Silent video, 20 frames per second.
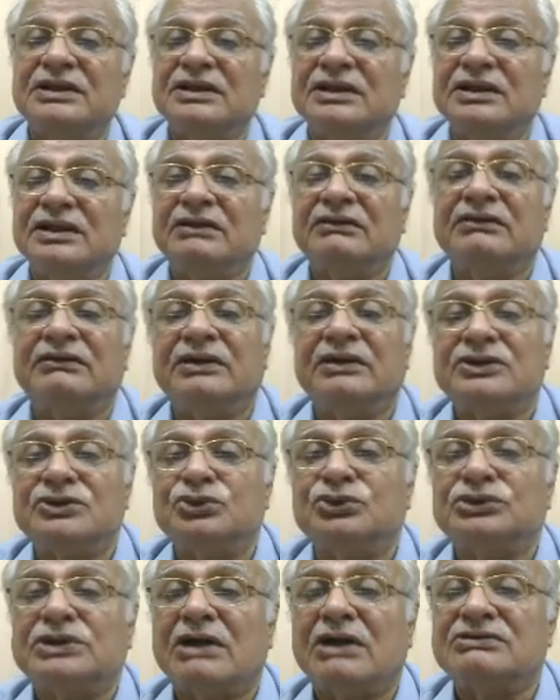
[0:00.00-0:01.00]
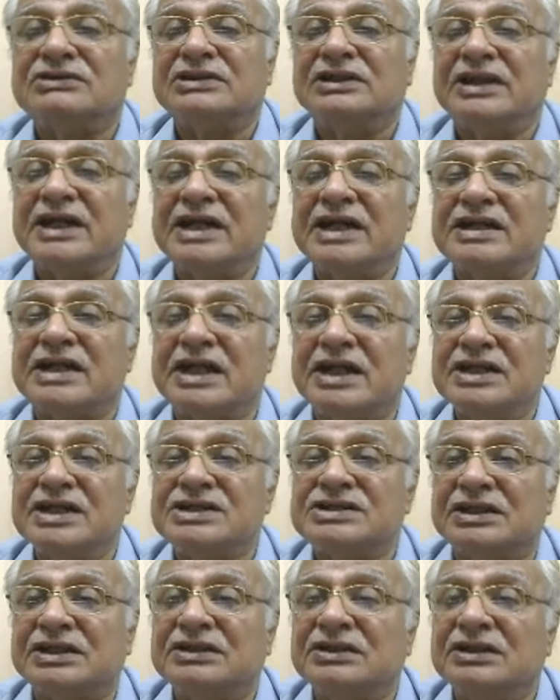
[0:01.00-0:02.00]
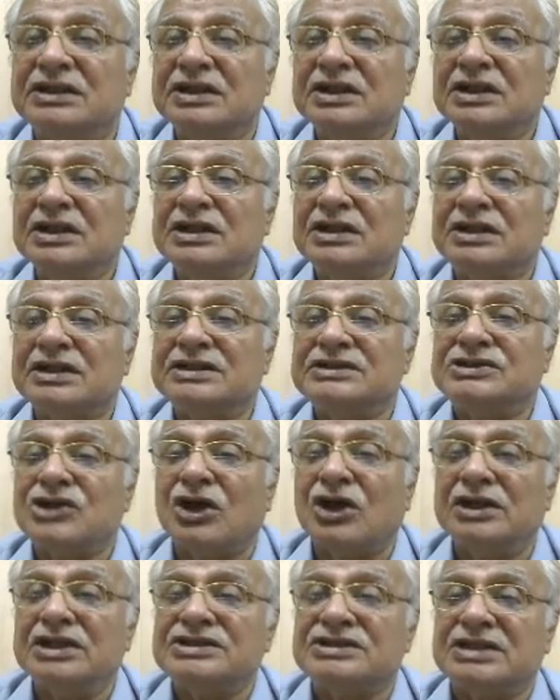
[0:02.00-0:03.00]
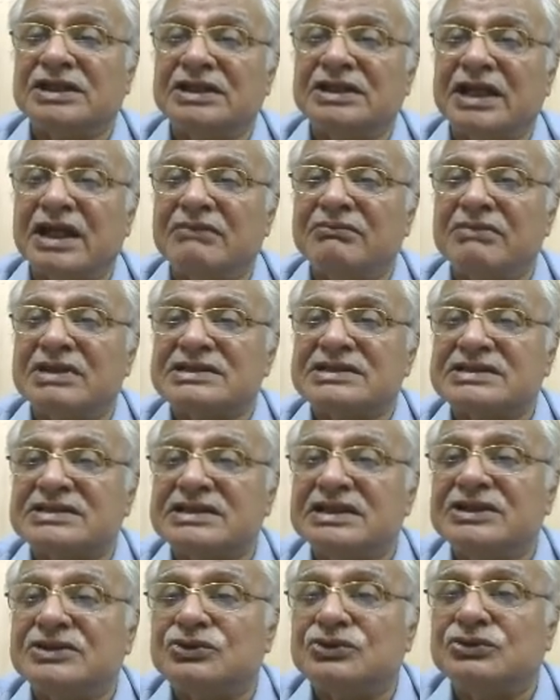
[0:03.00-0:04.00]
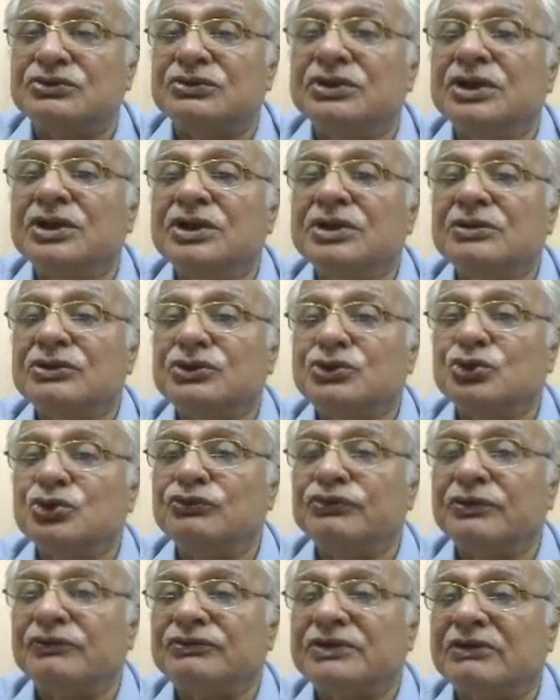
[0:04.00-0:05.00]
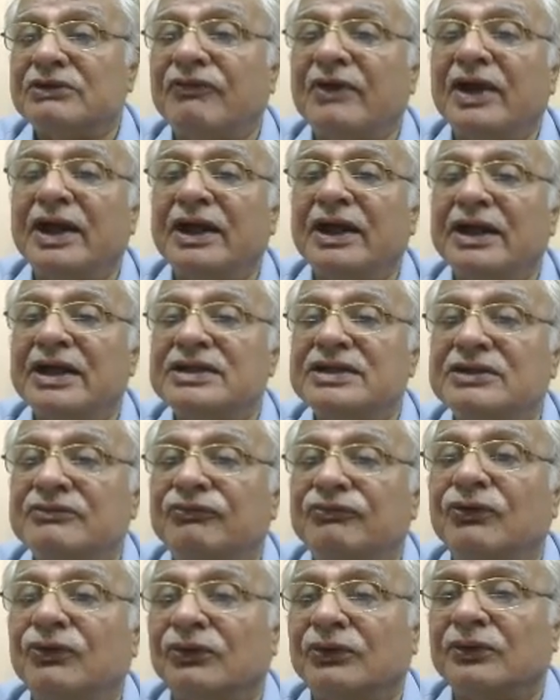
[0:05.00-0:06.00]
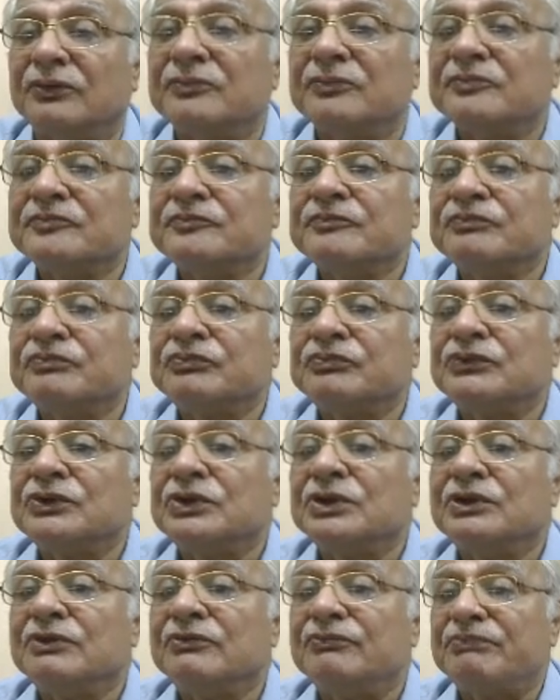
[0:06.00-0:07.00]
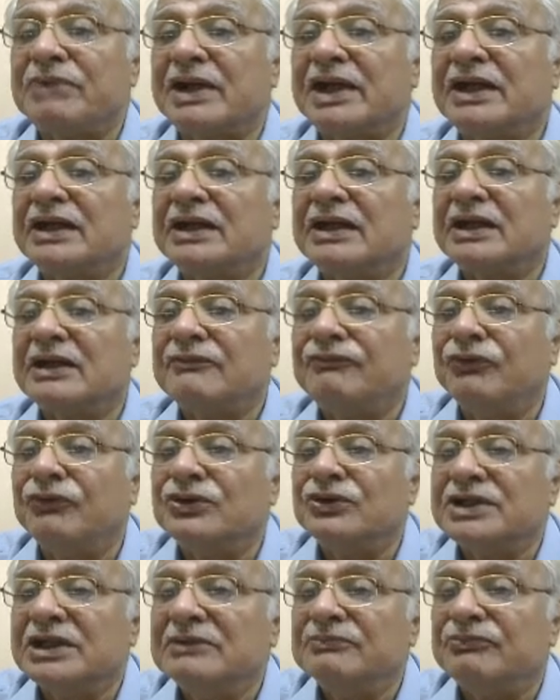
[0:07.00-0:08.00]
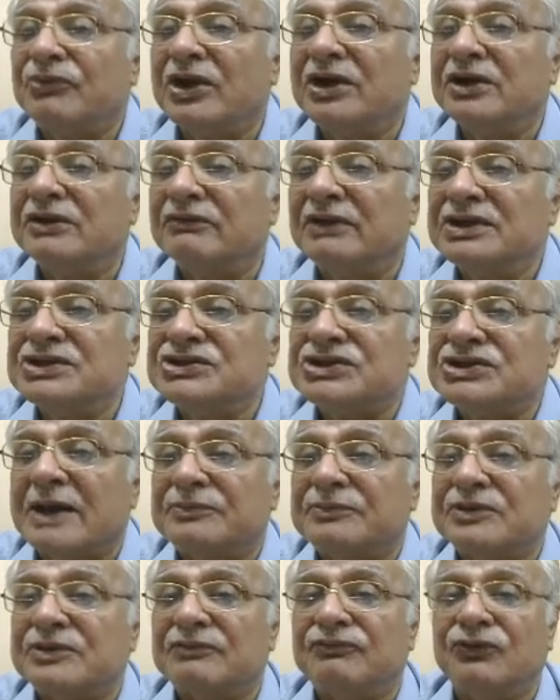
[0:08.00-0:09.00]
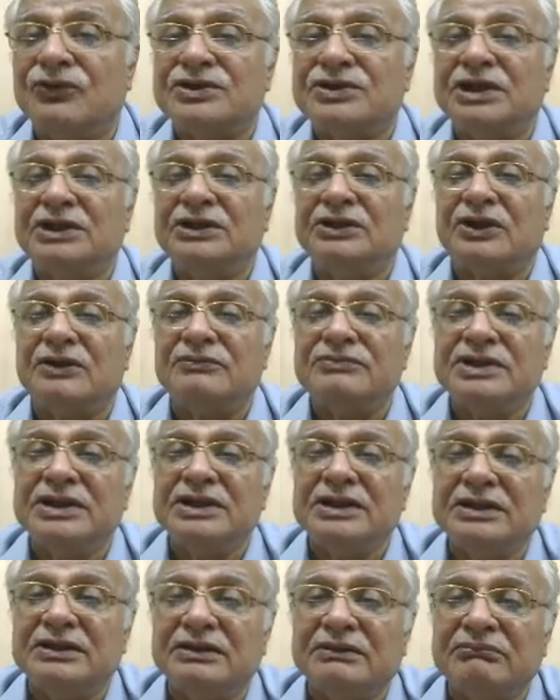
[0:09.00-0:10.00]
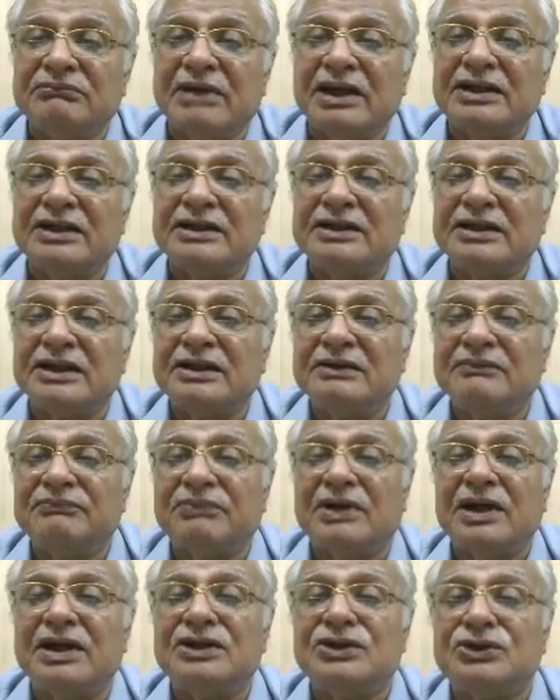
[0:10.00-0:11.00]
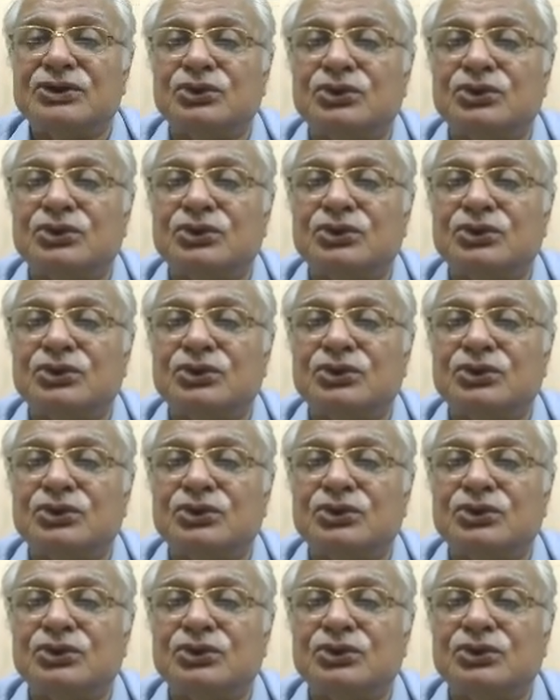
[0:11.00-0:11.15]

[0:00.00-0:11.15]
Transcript: the 2008 edition, Resolution MSC 255/84. Paragraph 14.1, Chapter 14 of the Mandatory Part 2.